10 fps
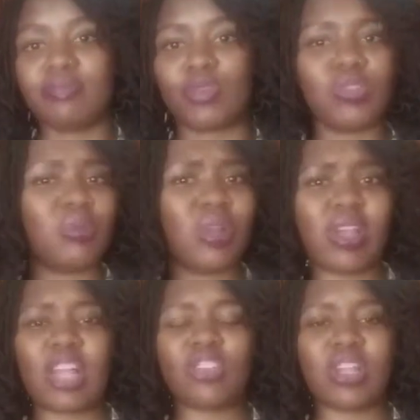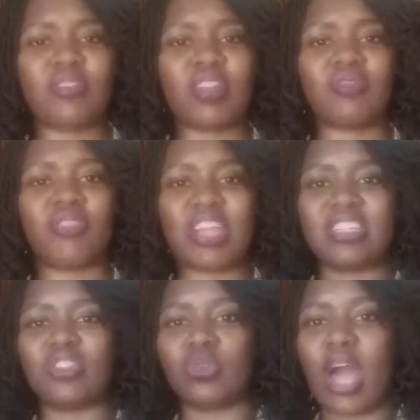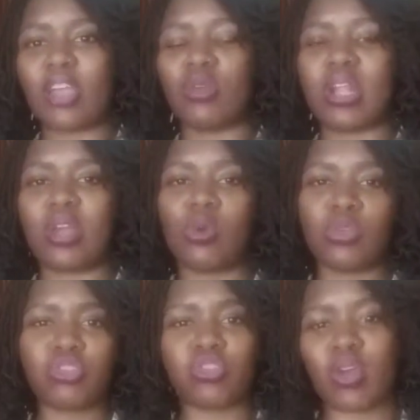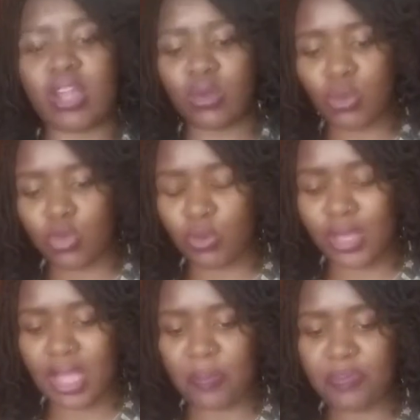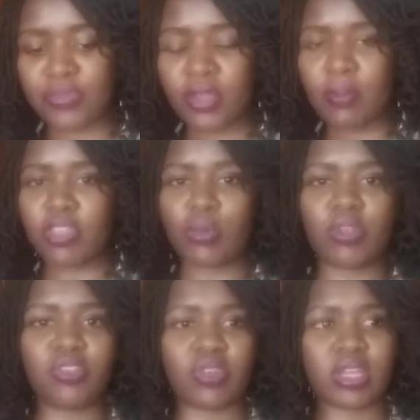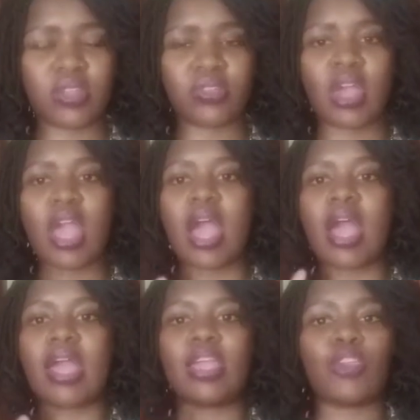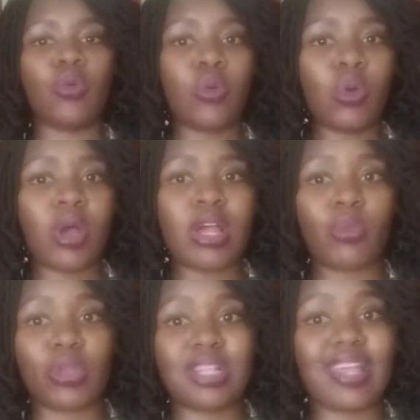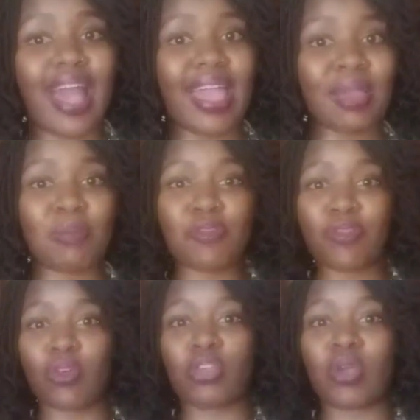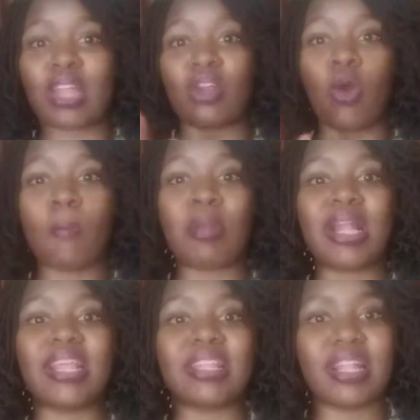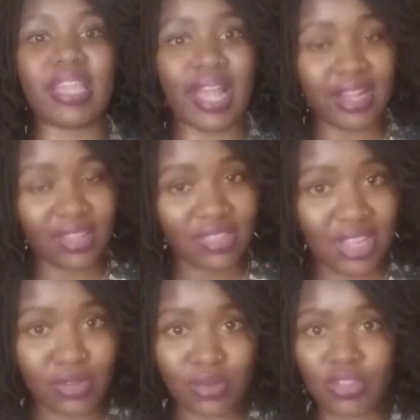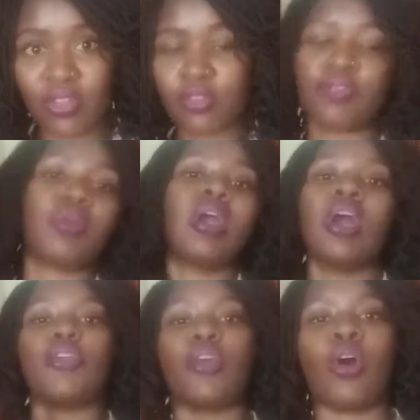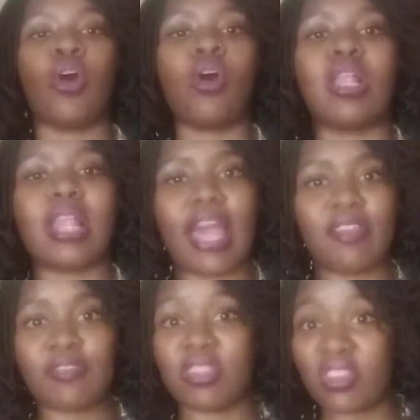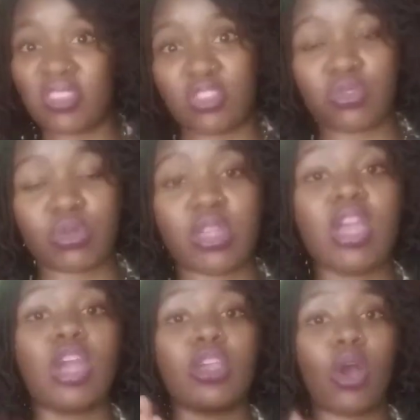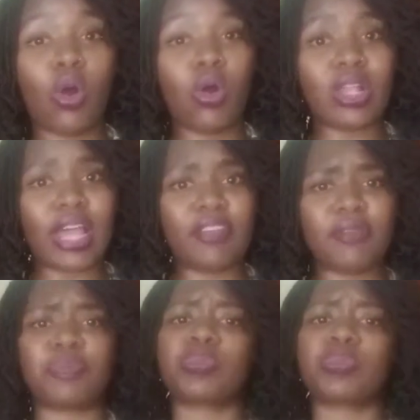which I'm not actually even fighting to argue like who's strong and who's weaker. But the question is, you will die before you can completely understand yourself. Your whole life, this is the truth, your whole life